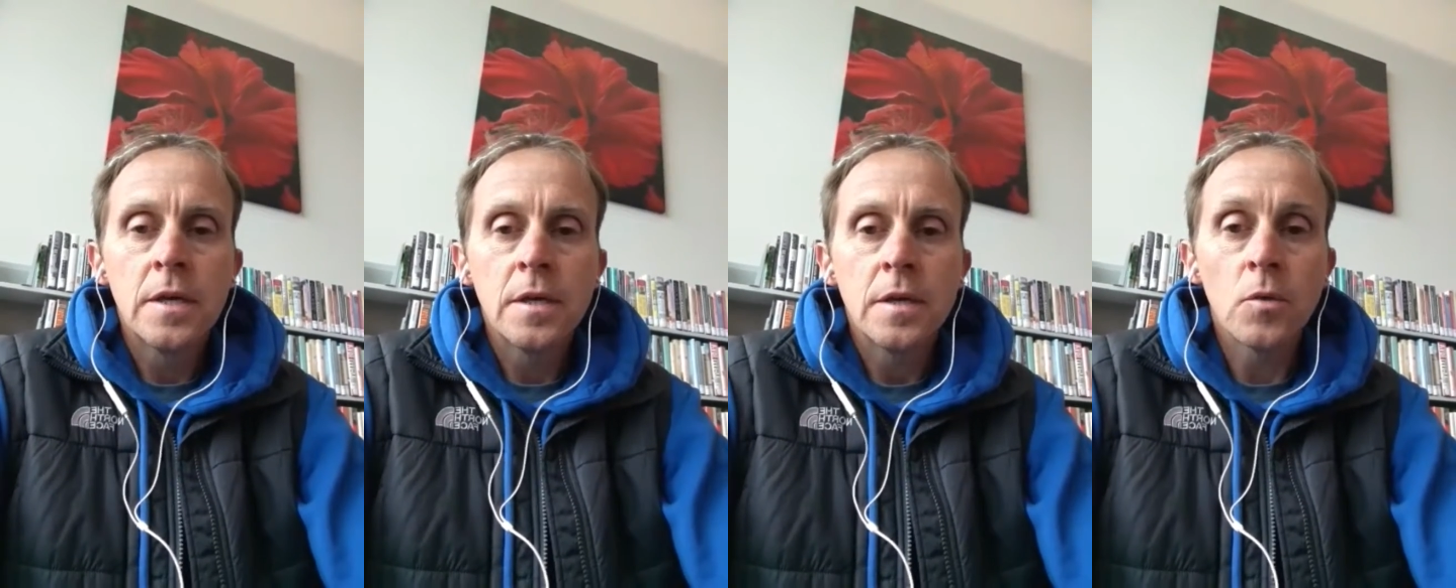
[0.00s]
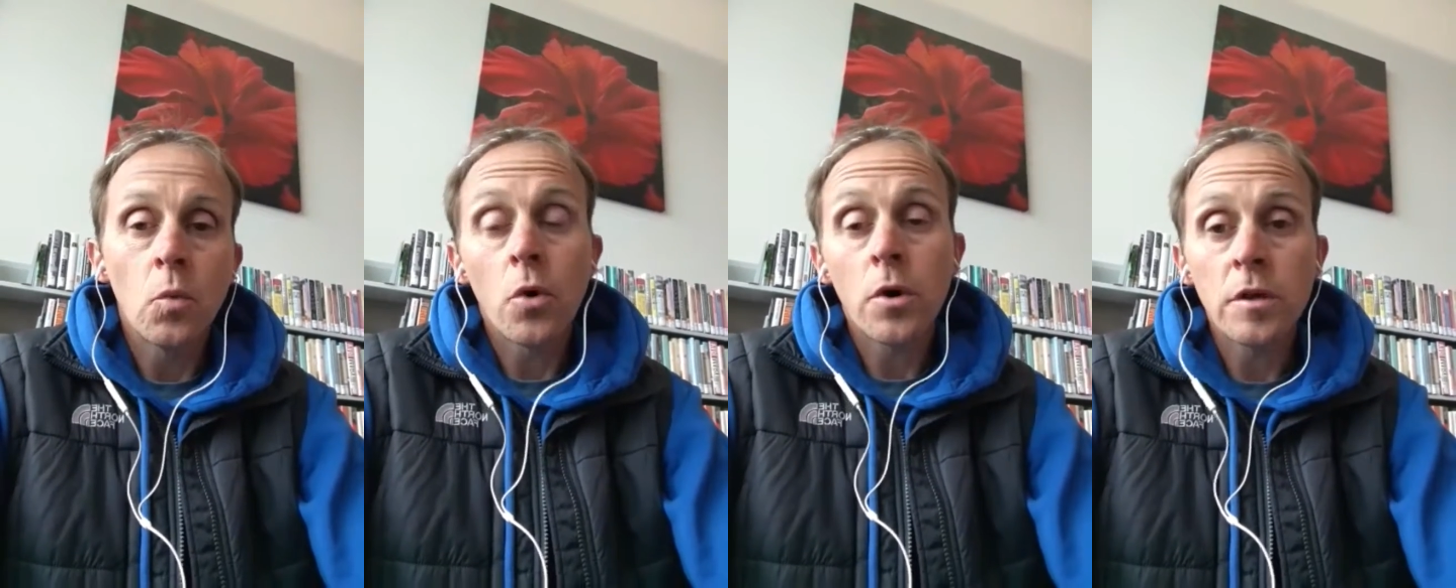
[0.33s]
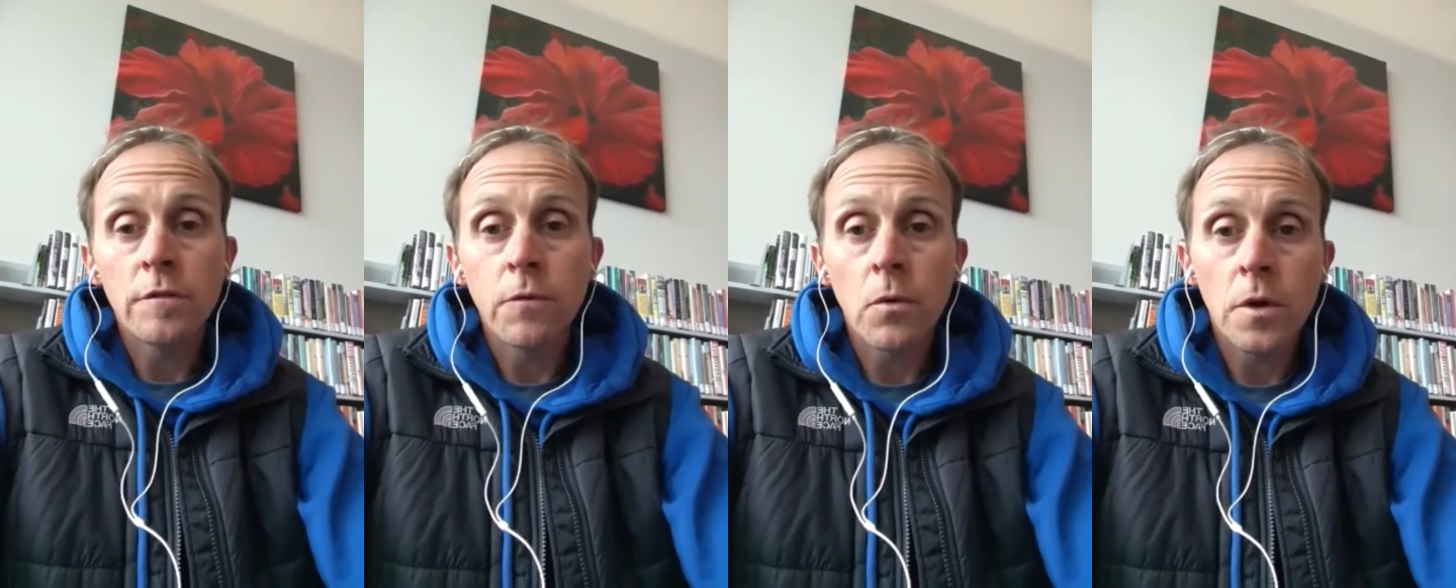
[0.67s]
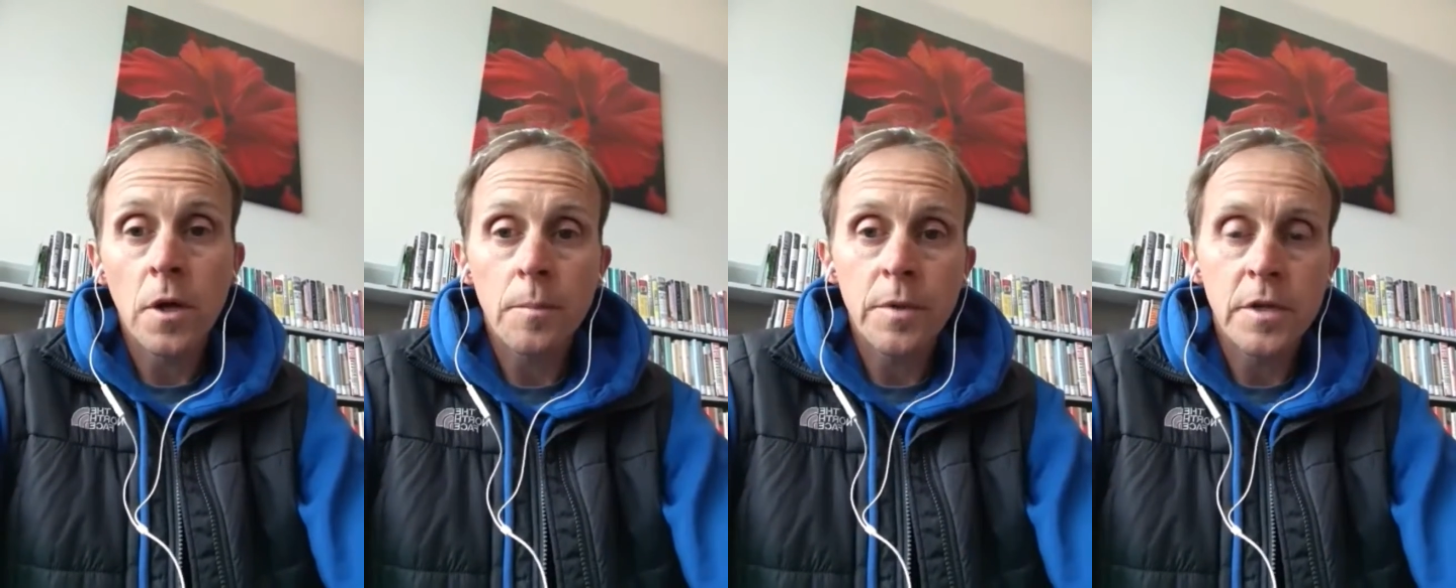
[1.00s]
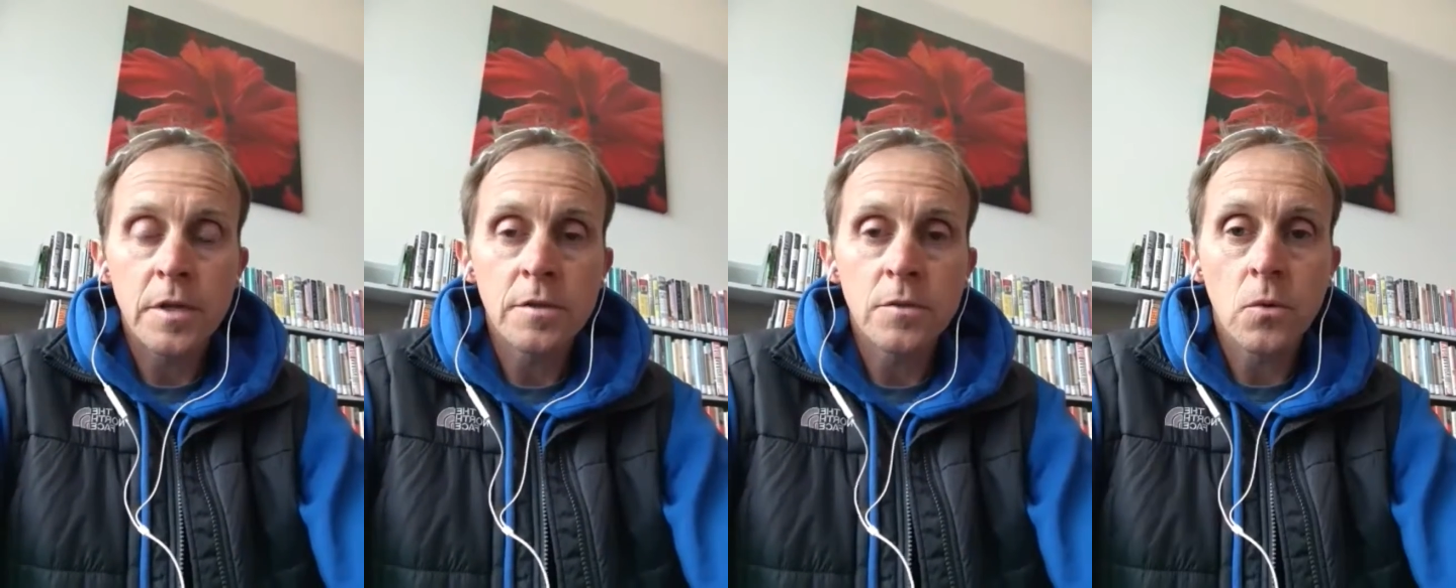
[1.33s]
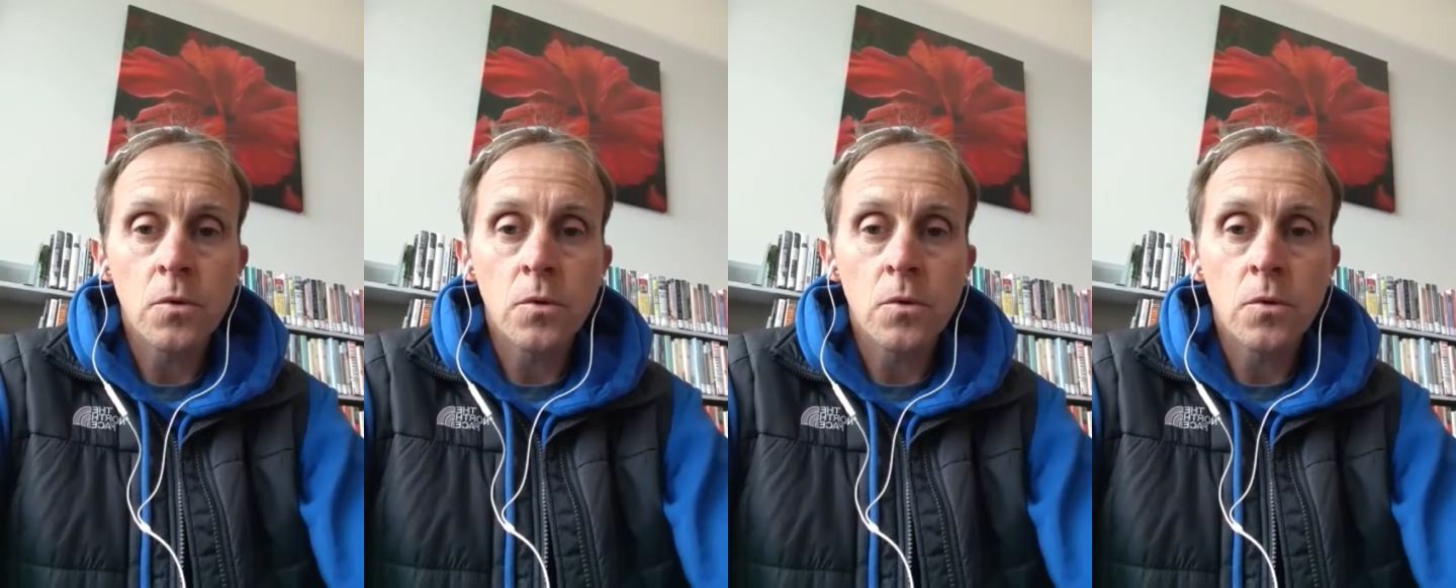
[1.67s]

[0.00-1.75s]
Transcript: in working for companies or